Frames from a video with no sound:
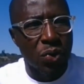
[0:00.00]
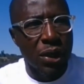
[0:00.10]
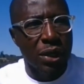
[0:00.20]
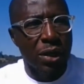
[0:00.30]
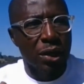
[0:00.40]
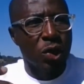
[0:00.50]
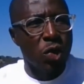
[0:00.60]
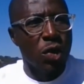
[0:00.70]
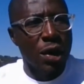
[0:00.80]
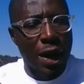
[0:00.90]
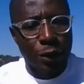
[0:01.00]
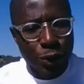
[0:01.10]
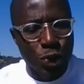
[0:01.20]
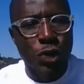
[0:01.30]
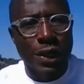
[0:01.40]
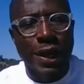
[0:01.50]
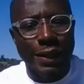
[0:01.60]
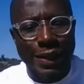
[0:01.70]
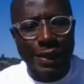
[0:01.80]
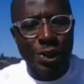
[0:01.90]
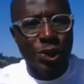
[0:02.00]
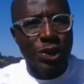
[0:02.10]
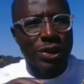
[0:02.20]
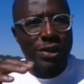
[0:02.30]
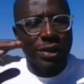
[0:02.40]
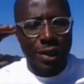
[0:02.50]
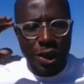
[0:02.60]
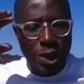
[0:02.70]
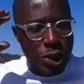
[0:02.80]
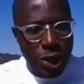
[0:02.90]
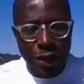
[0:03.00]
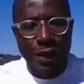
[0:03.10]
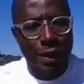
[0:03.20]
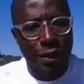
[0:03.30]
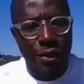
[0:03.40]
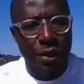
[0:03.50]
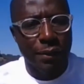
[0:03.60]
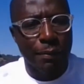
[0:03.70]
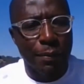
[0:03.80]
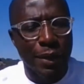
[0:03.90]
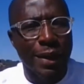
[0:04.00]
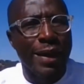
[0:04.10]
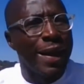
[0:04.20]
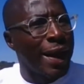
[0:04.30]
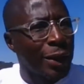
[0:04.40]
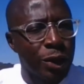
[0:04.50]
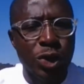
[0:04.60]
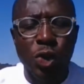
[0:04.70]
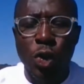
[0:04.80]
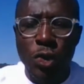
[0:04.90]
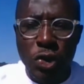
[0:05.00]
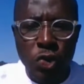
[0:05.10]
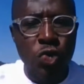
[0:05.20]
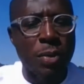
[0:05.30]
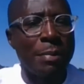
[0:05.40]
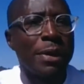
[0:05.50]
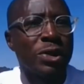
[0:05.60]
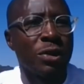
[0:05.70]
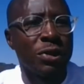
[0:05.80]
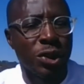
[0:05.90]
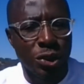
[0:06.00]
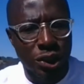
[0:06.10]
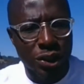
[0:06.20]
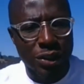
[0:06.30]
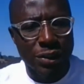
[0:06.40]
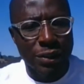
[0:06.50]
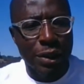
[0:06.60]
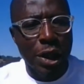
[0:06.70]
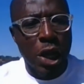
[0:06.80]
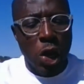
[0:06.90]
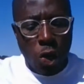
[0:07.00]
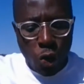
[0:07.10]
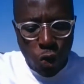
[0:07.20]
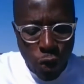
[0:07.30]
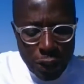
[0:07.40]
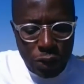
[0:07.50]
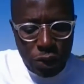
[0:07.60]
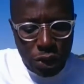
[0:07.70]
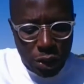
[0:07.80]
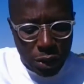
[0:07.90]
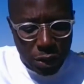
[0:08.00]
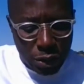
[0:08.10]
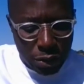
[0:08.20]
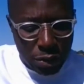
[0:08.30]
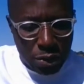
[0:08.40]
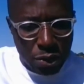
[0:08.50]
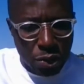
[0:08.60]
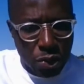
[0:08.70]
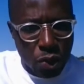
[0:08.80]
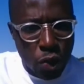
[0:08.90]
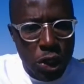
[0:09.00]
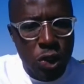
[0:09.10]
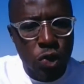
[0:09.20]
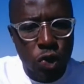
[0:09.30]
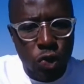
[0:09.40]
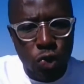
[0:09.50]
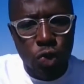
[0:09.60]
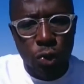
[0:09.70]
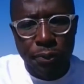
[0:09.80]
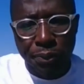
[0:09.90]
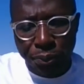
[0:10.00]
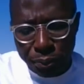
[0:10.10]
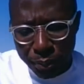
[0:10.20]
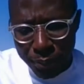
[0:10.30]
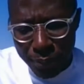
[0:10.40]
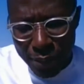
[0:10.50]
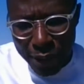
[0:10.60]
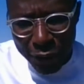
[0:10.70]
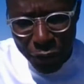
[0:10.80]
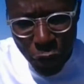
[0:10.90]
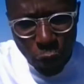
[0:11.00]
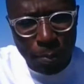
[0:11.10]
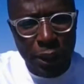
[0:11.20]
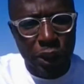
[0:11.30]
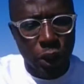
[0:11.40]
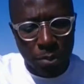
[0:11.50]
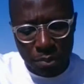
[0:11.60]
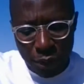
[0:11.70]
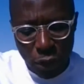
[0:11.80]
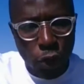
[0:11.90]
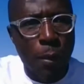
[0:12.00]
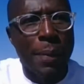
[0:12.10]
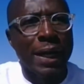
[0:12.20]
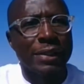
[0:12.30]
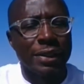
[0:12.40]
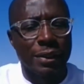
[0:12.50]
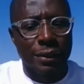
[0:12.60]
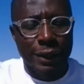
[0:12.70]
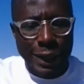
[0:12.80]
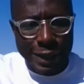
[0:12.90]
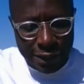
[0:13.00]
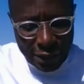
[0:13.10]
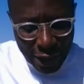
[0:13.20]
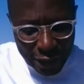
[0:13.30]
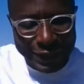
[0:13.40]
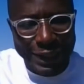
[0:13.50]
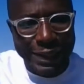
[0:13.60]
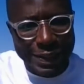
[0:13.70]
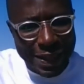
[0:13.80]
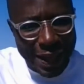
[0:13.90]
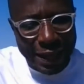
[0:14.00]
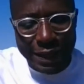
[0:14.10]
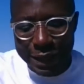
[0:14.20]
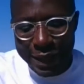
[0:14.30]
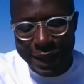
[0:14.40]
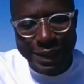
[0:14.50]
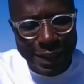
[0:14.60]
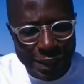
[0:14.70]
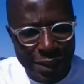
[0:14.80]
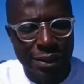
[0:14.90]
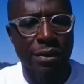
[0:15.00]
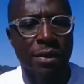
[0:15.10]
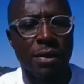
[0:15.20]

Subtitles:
We cannot go around doing that. That is just not healthy. And also, you members of churches, what would you do if your bishop, your pastor, is caught in a scandal like this?